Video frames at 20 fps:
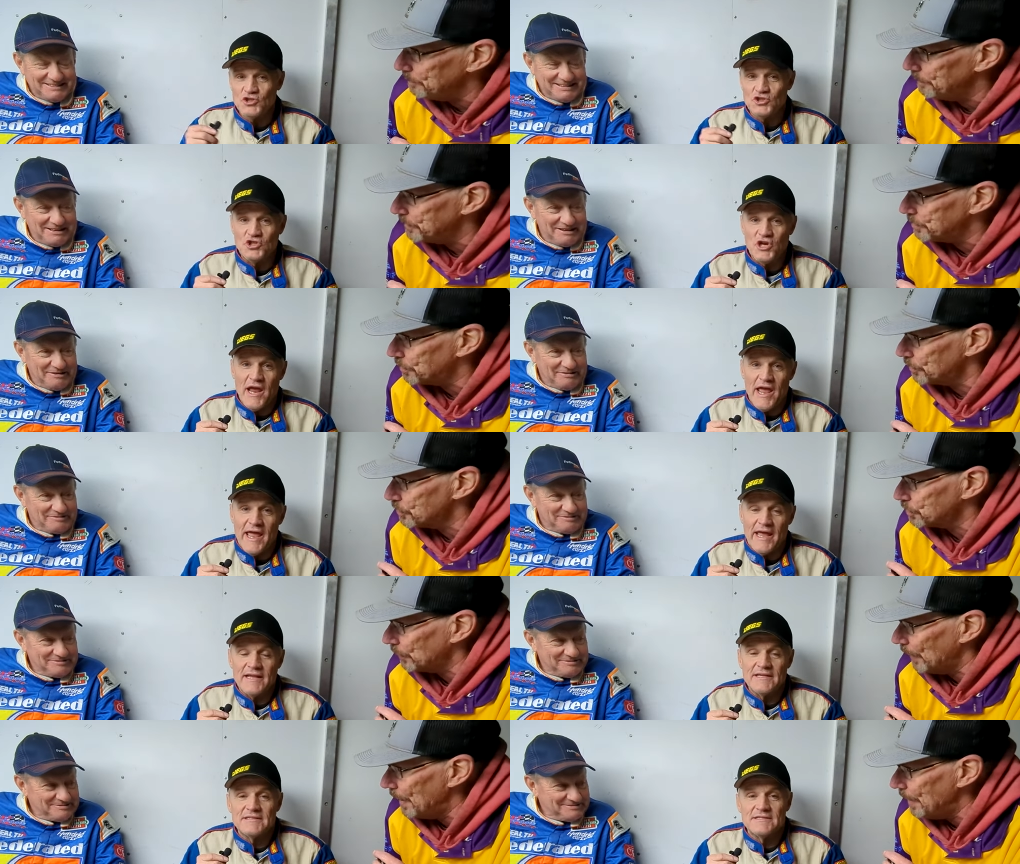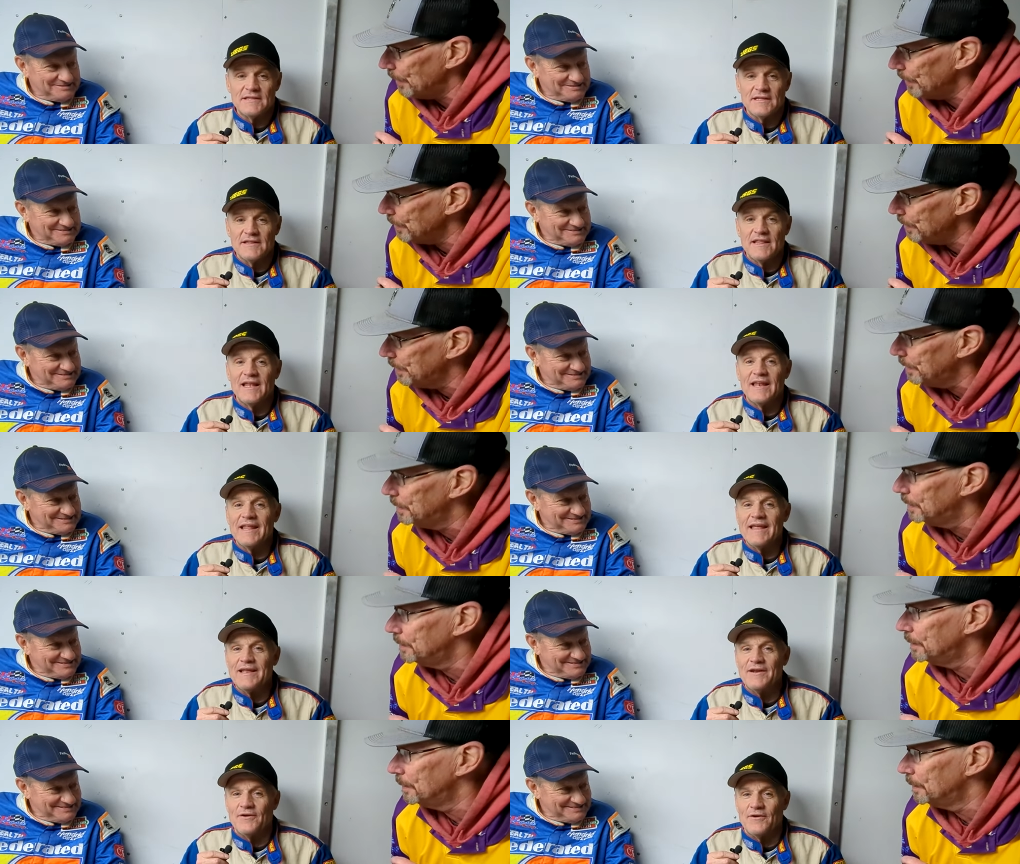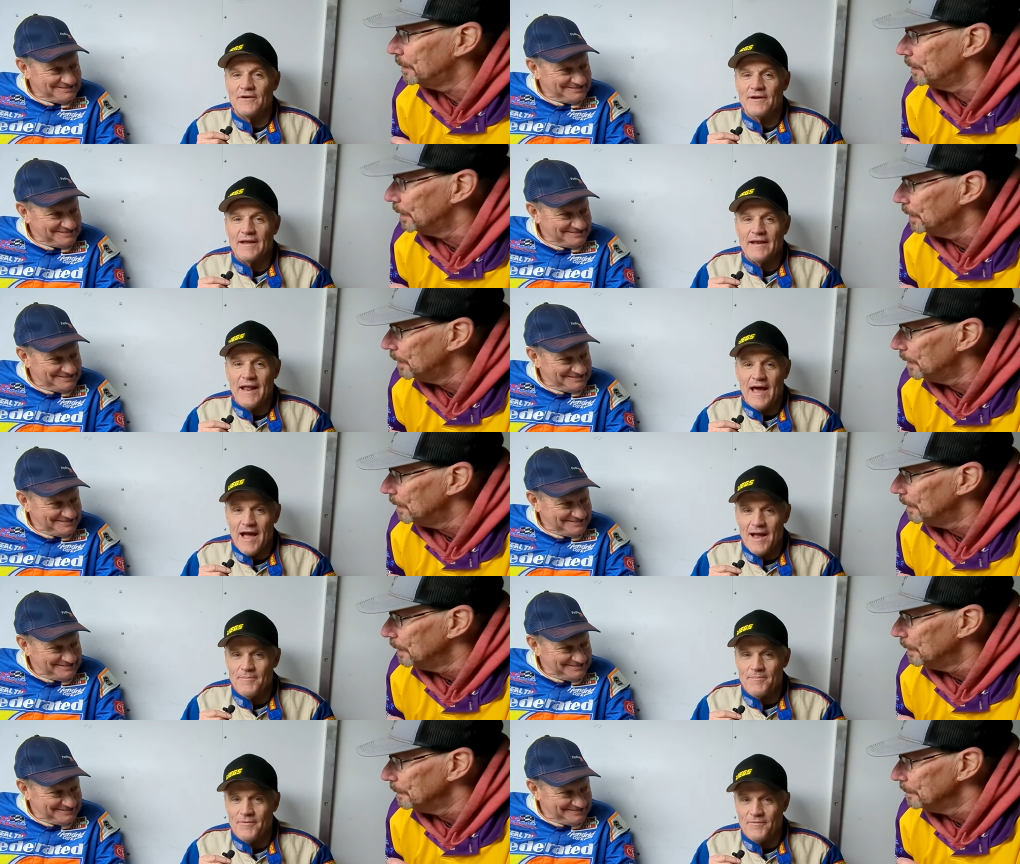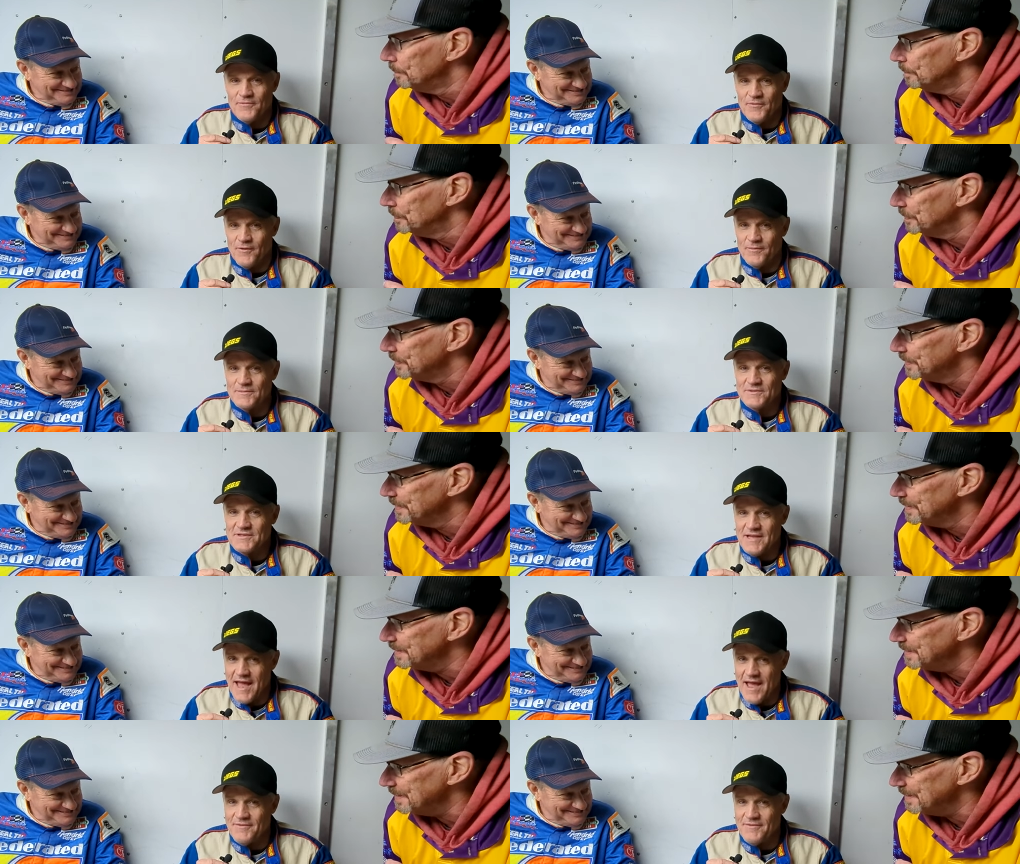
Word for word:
Speaker 1: Mister Jakes, Schrader? The leader in high-performance